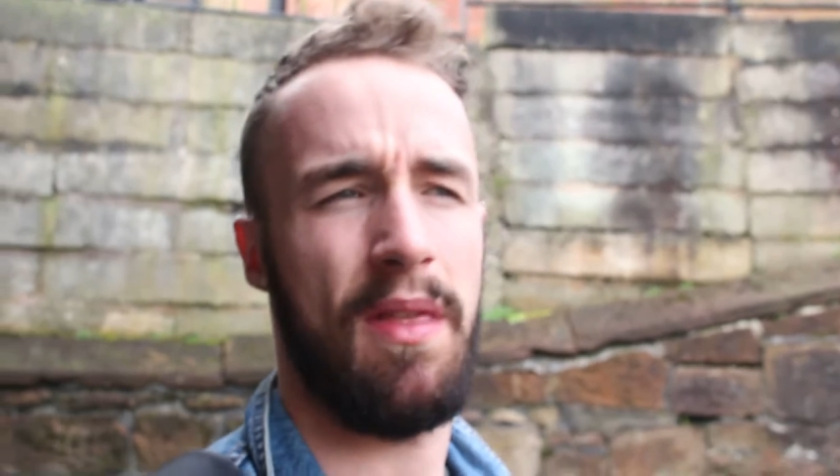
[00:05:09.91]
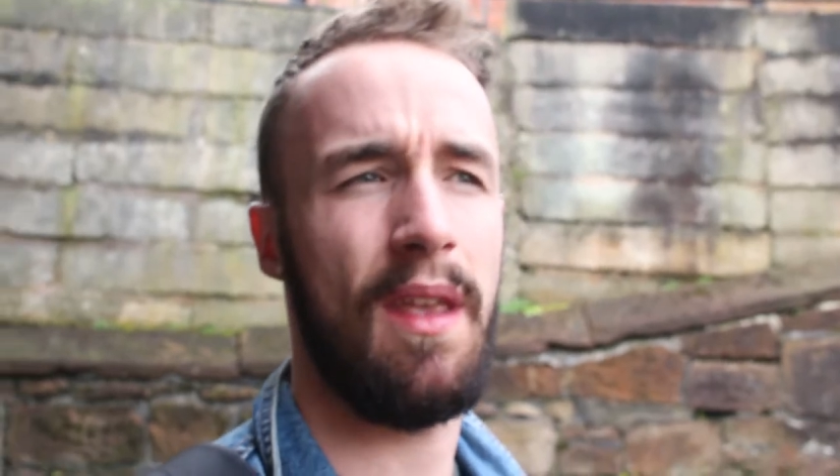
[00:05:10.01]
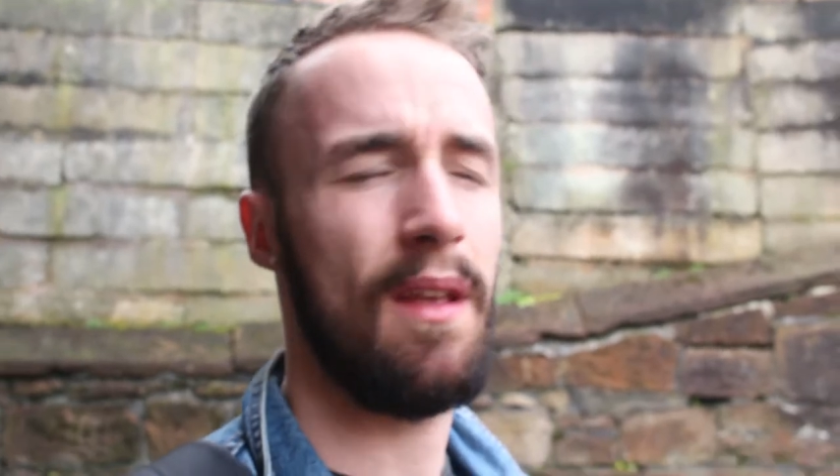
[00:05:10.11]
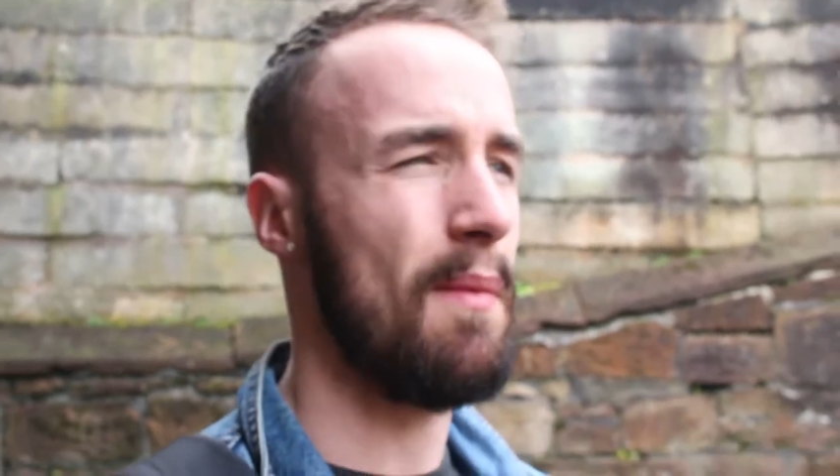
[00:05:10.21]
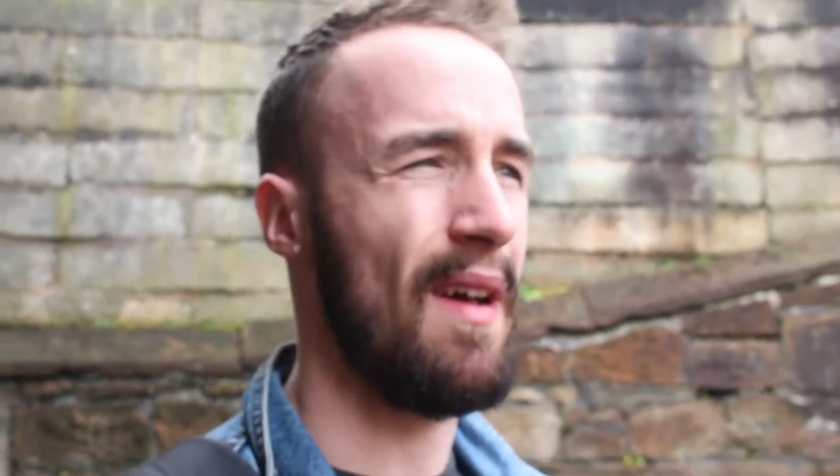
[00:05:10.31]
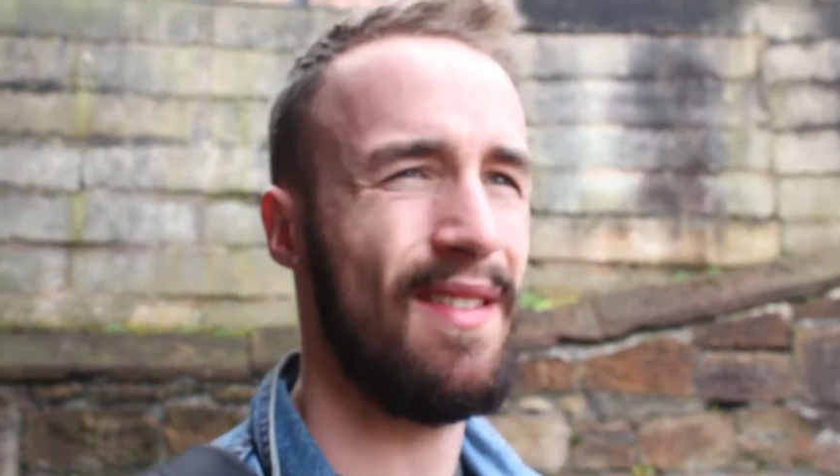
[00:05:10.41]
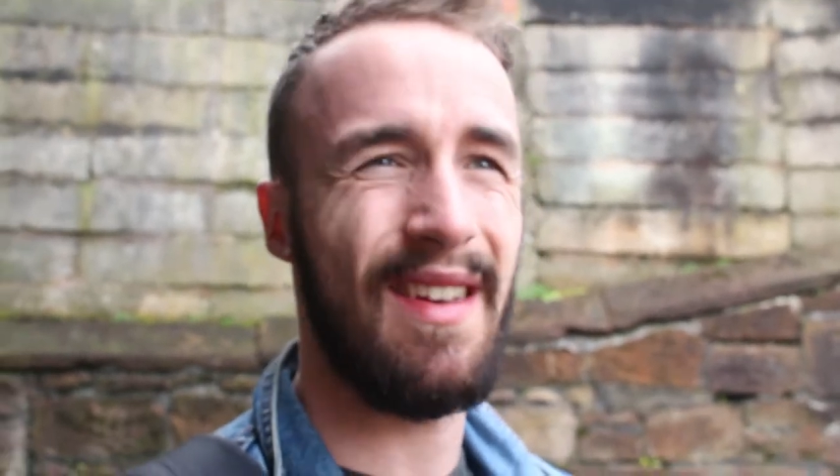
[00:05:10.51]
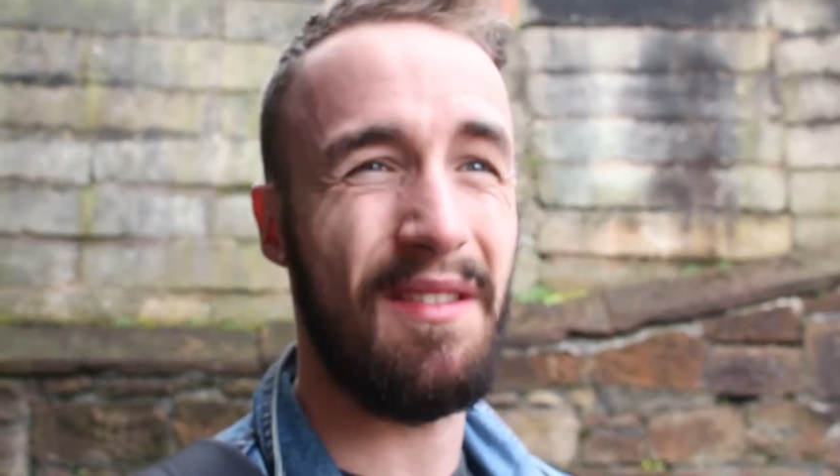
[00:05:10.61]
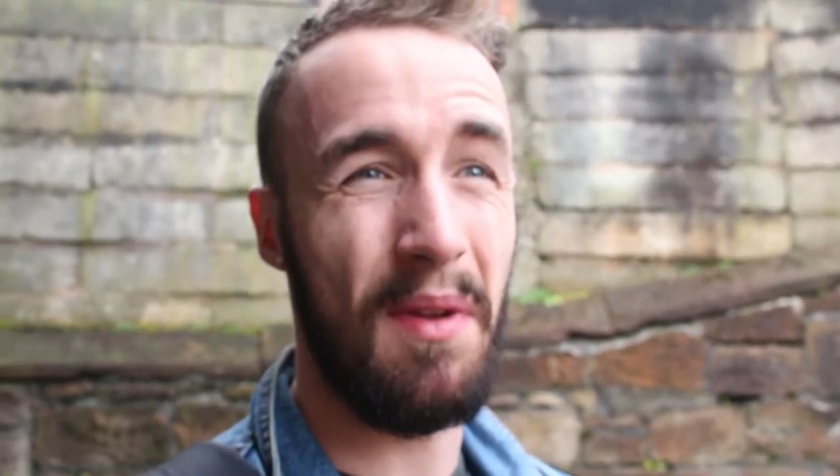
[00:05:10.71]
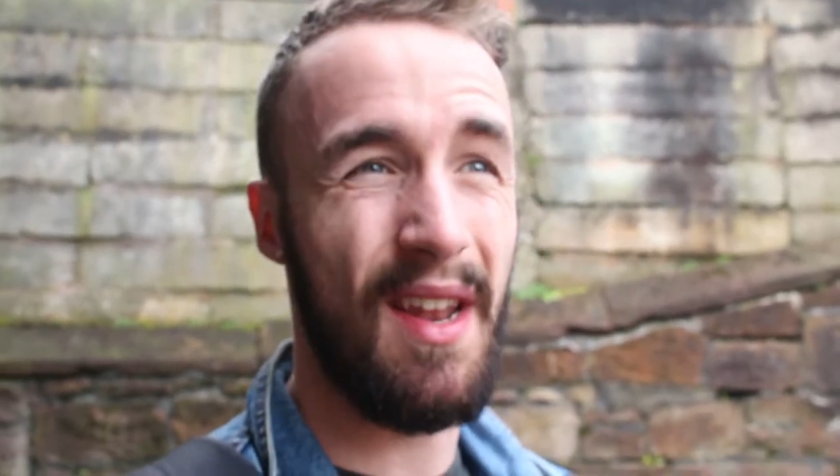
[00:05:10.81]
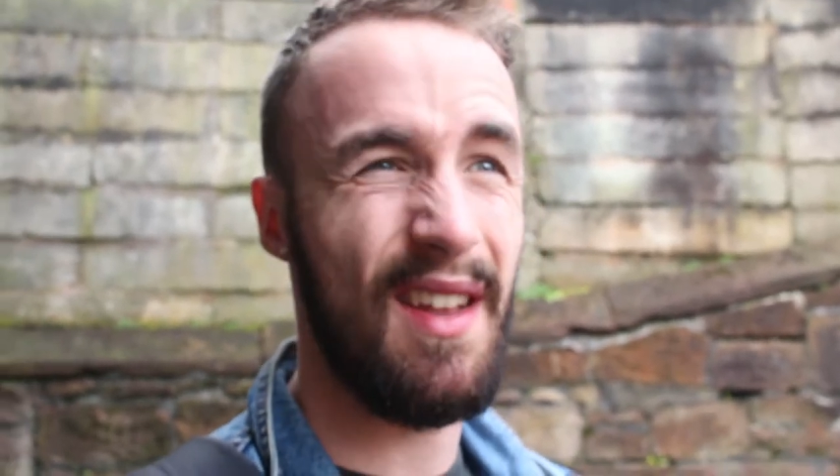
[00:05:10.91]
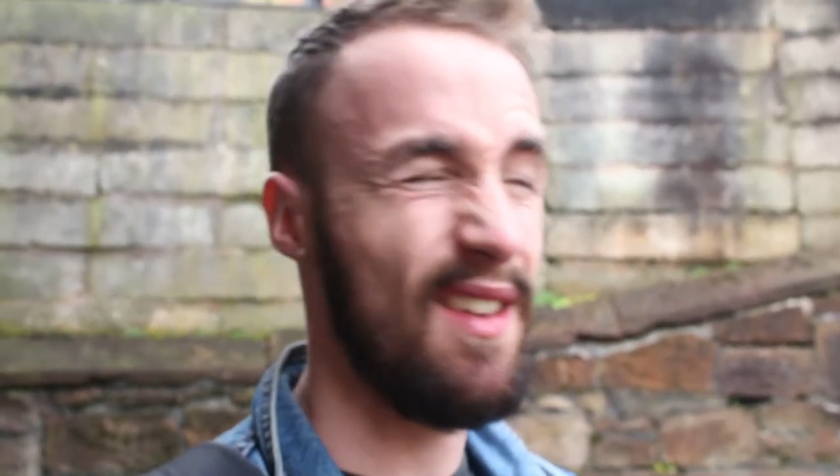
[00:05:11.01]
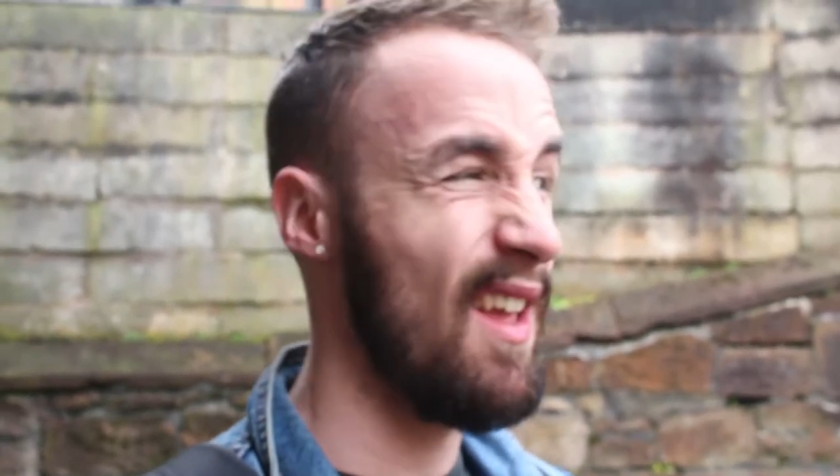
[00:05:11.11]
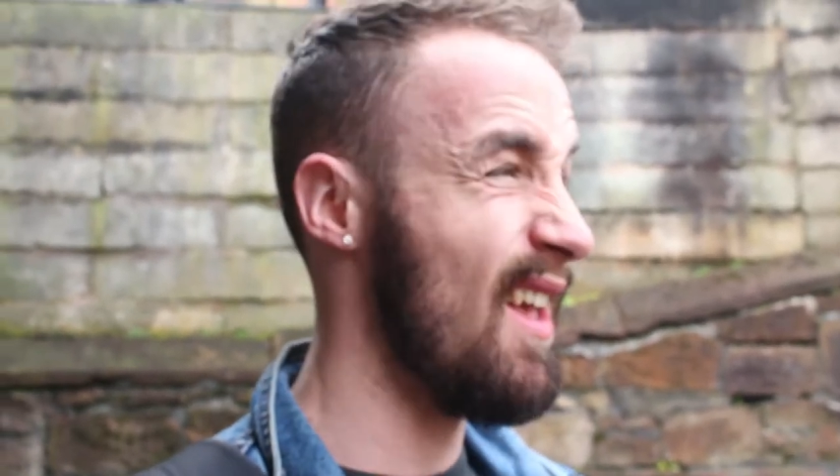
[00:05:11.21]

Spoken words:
think, about 6 minutes.